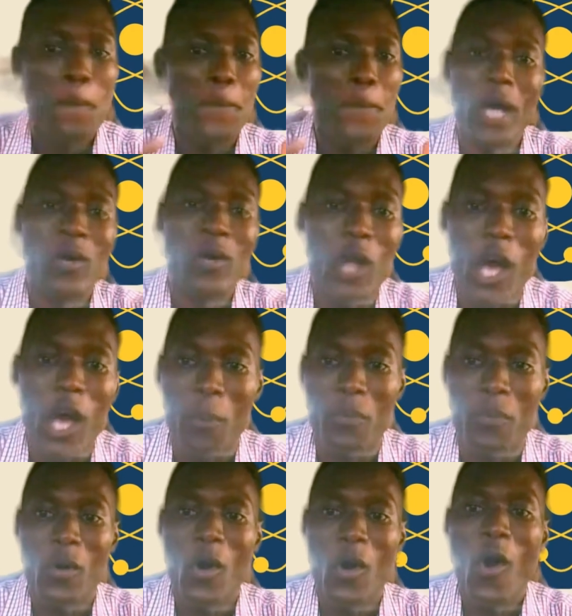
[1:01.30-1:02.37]
buckle
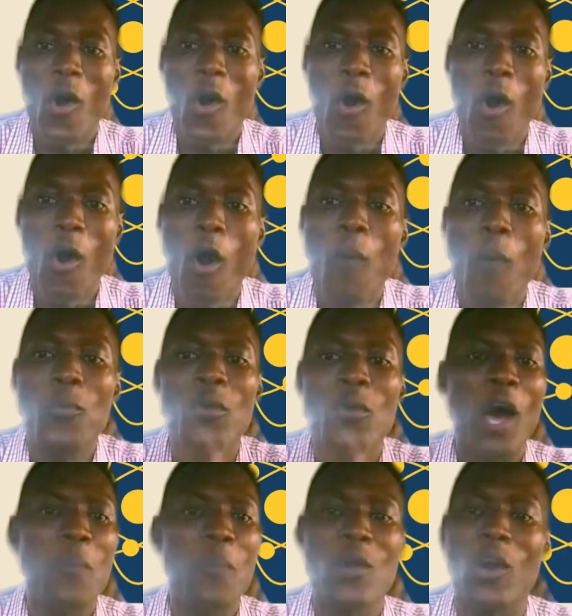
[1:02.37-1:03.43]
up,
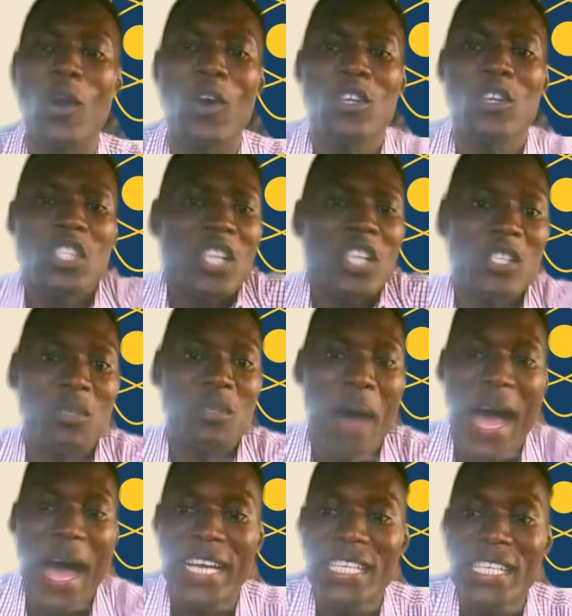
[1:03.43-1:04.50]
open up your conscious
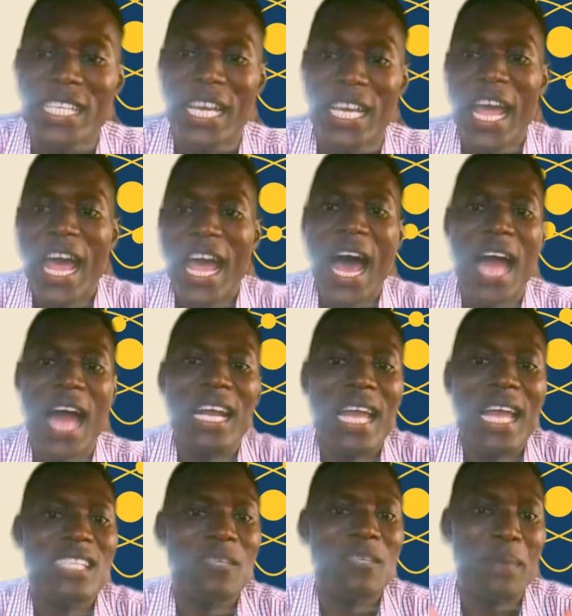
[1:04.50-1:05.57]
mind,
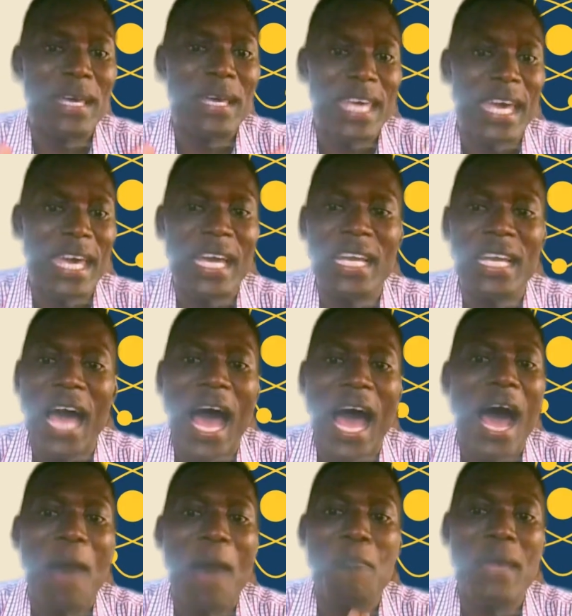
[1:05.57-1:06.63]
and let's begin
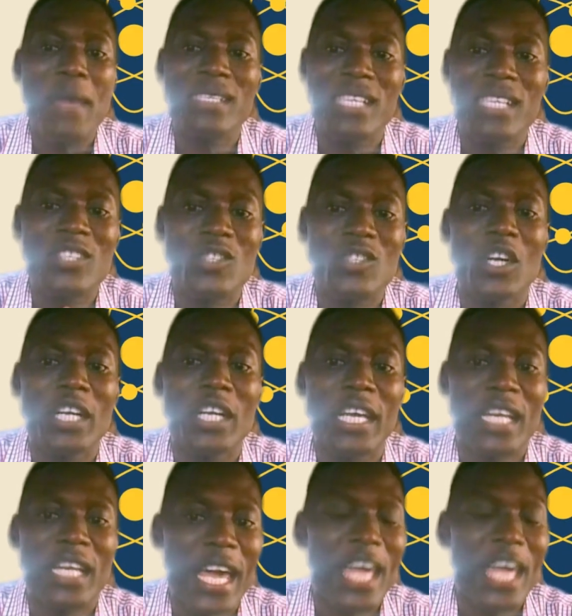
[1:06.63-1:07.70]
our amazing
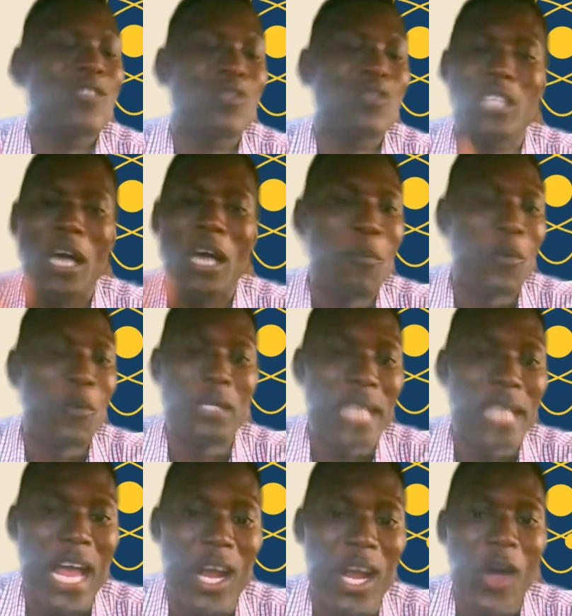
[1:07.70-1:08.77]
journey into the
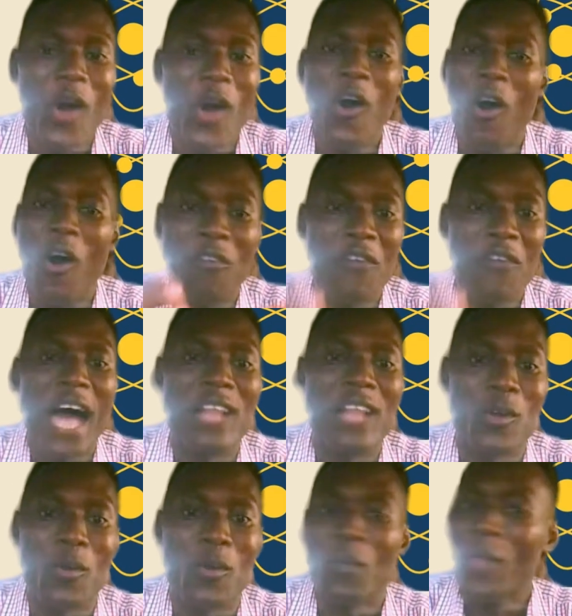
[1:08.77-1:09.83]
model of
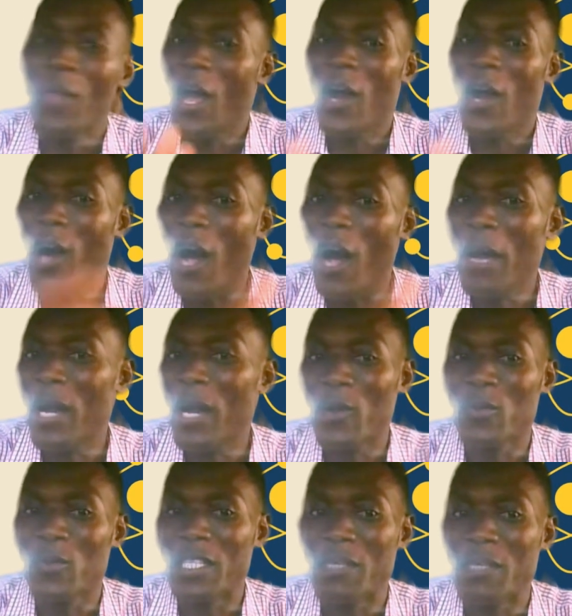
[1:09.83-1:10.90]
atom. Come
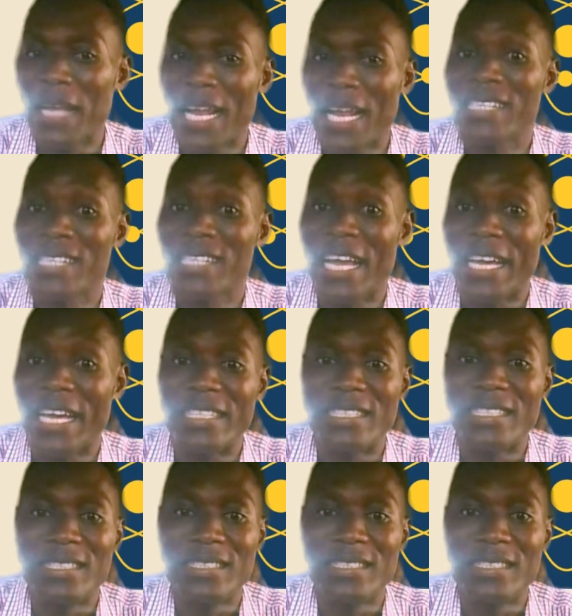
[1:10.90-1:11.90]
along with me, let's learn.